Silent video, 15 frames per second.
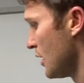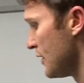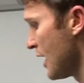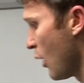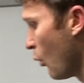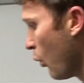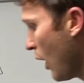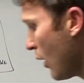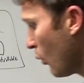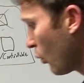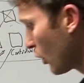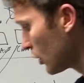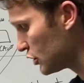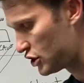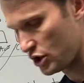Now what
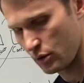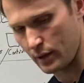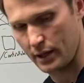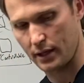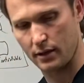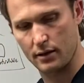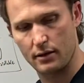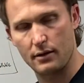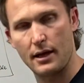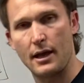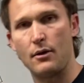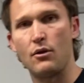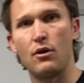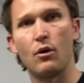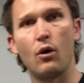we're doing,
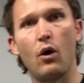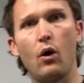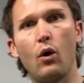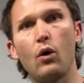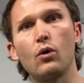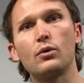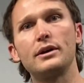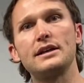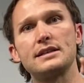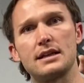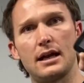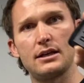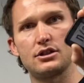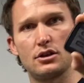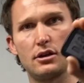and the whole
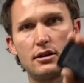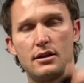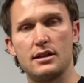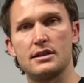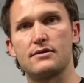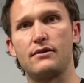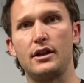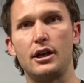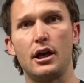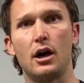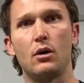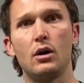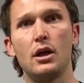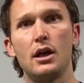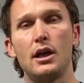reason I started this video,